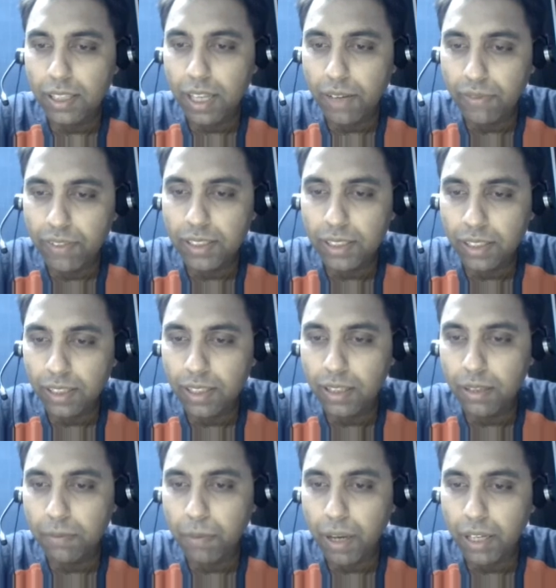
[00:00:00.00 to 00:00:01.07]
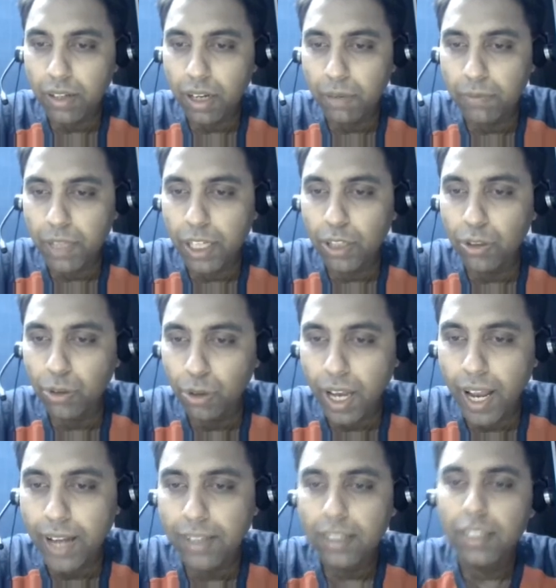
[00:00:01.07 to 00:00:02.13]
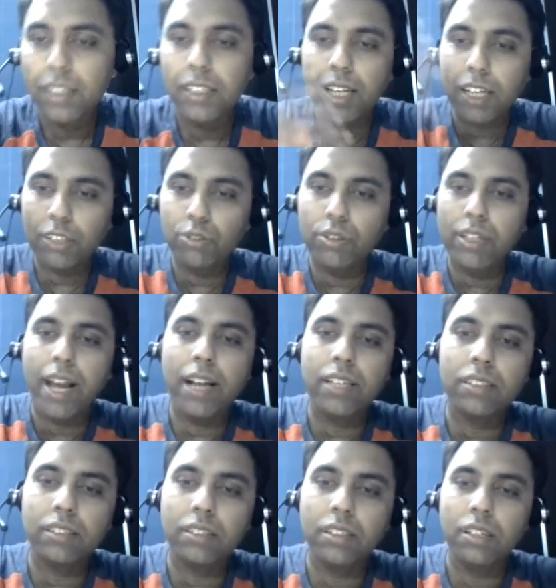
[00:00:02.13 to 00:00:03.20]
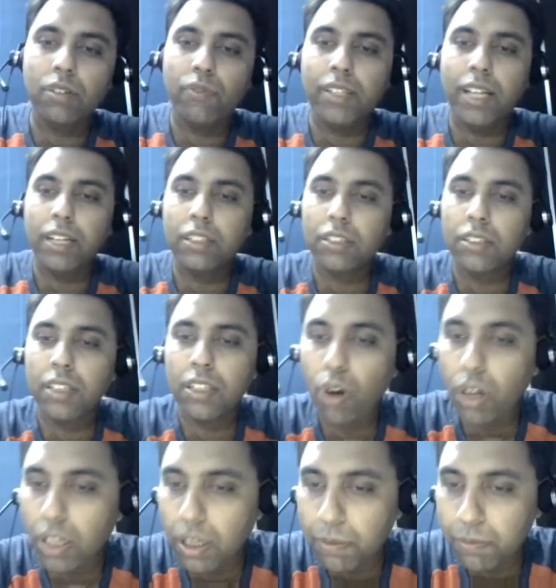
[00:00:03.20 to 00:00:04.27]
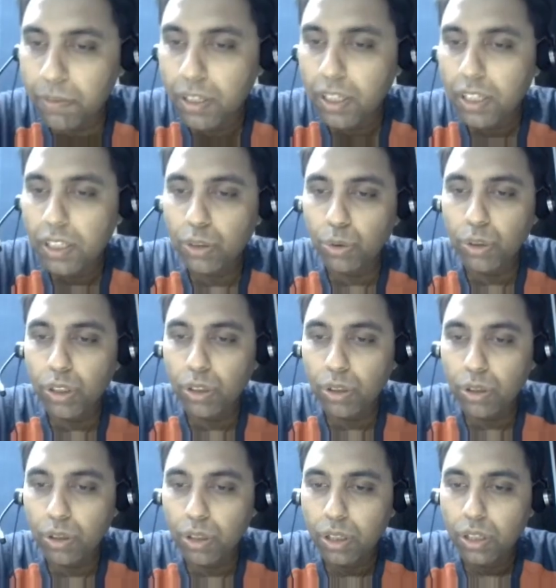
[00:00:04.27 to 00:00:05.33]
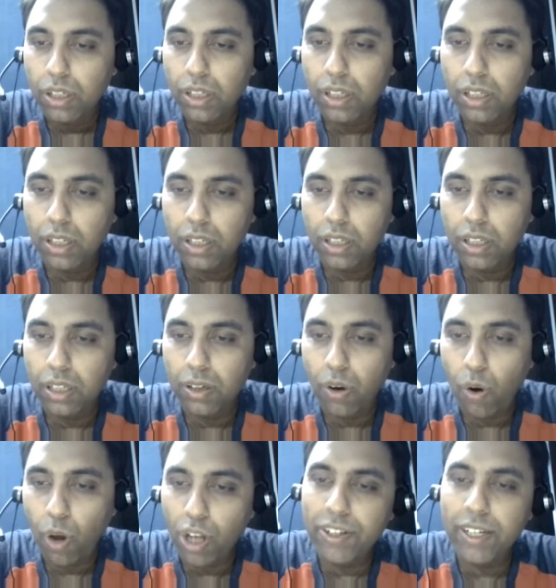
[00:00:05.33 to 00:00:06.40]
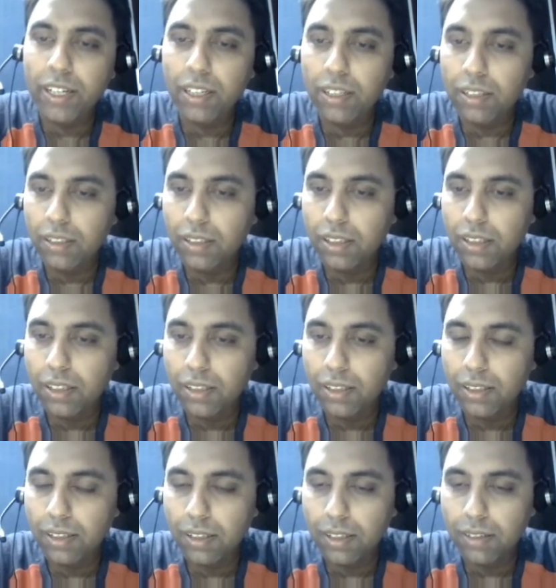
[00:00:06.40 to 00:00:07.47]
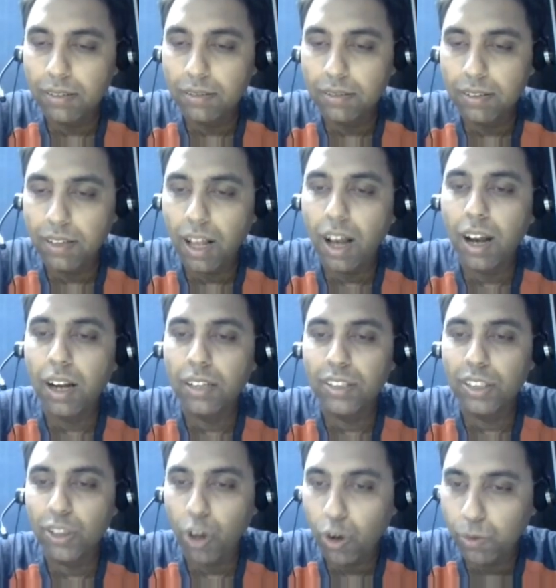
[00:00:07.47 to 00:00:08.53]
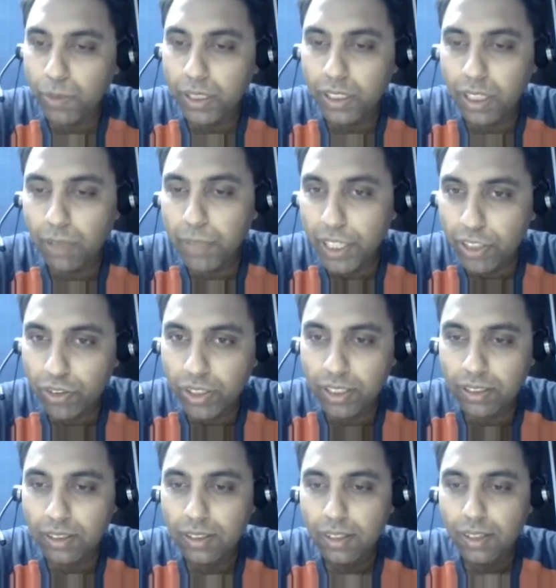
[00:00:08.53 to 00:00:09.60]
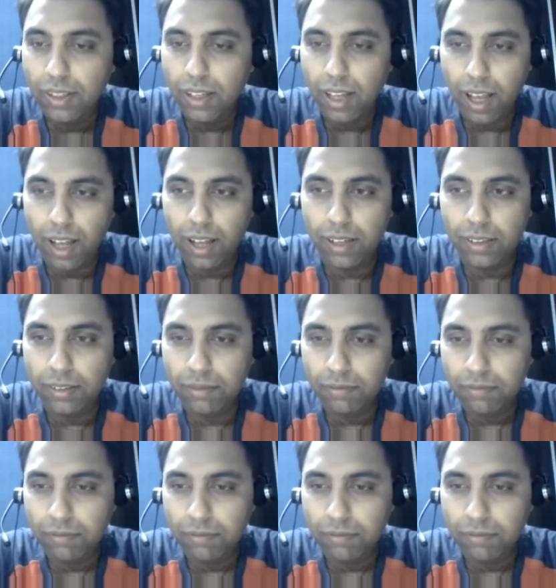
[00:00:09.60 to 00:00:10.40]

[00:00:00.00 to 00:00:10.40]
every single bigram that you look at, it actually adds one additional column to your already large document term matrix, and